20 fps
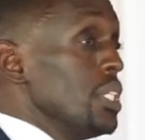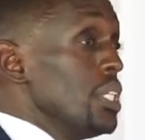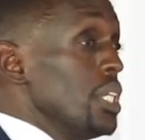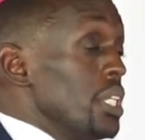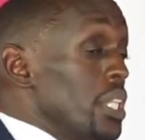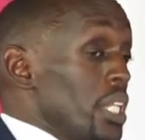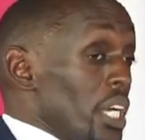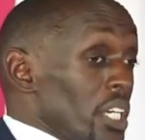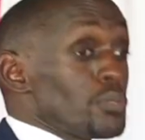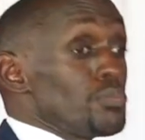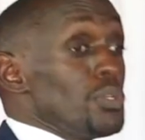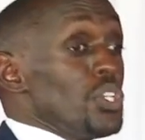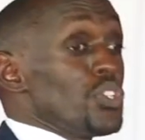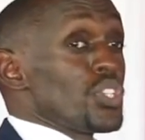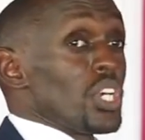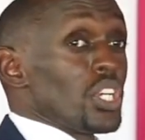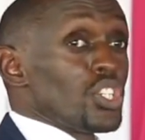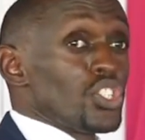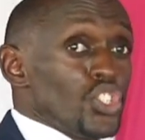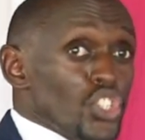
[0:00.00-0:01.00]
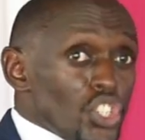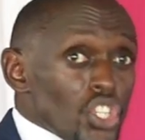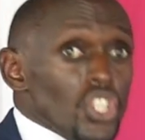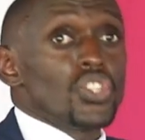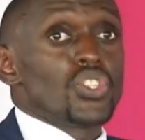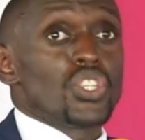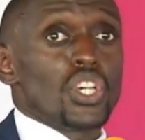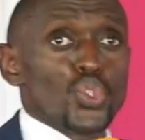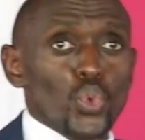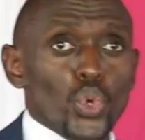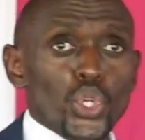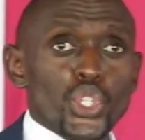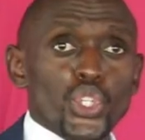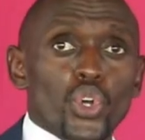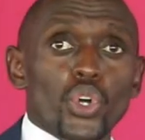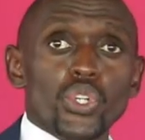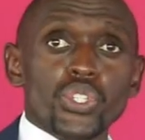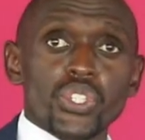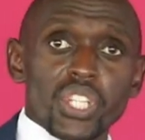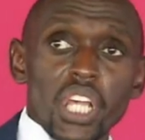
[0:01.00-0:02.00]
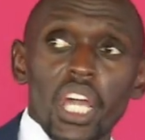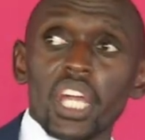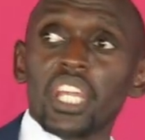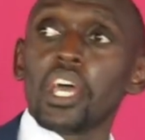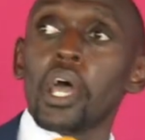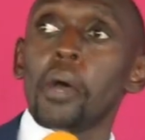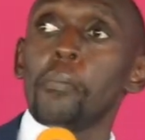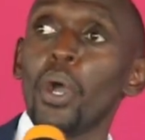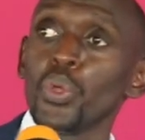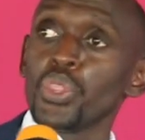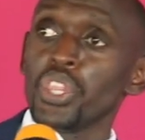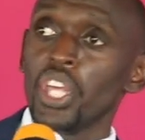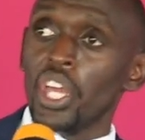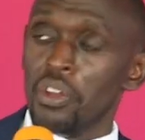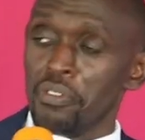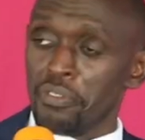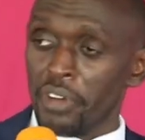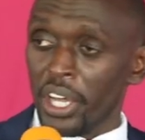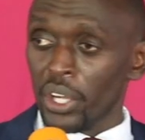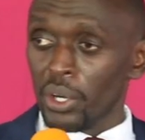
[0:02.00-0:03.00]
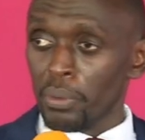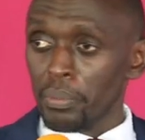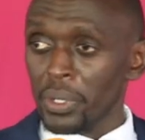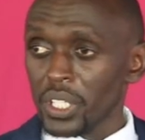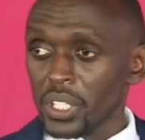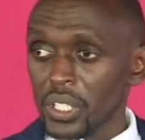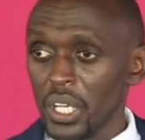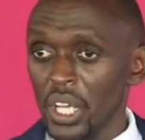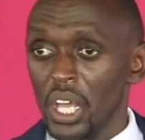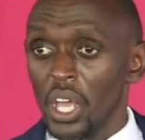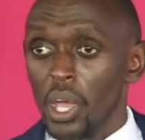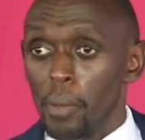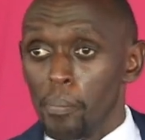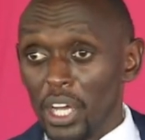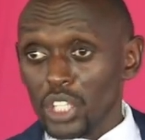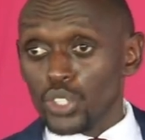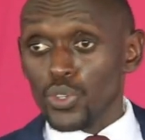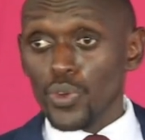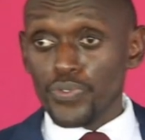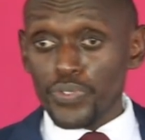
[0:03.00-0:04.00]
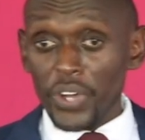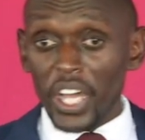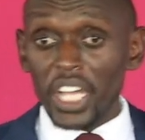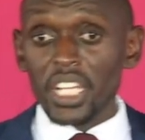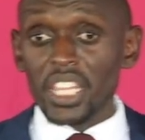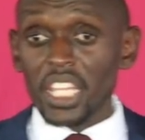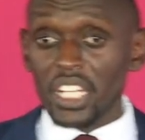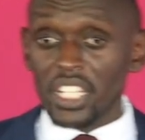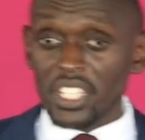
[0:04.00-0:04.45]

And that means that Jesus was concerned about the environment. But you find the